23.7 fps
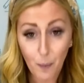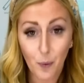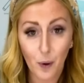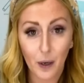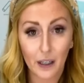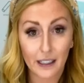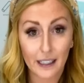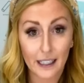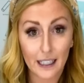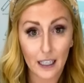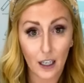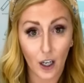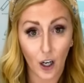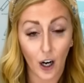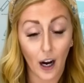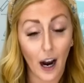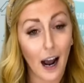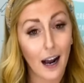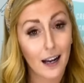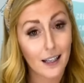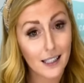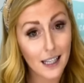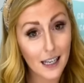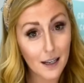one here,
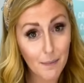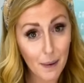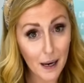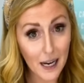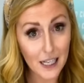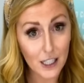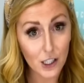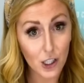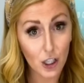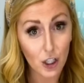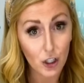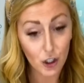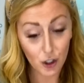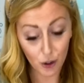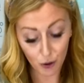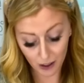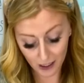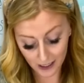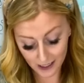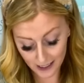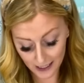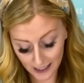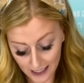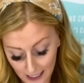as I painted, you
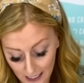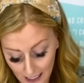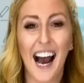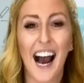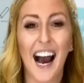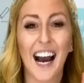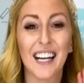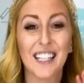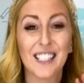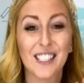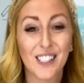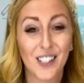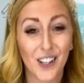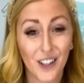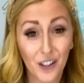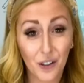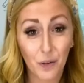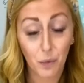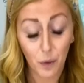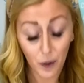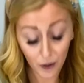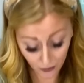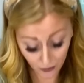could see I started with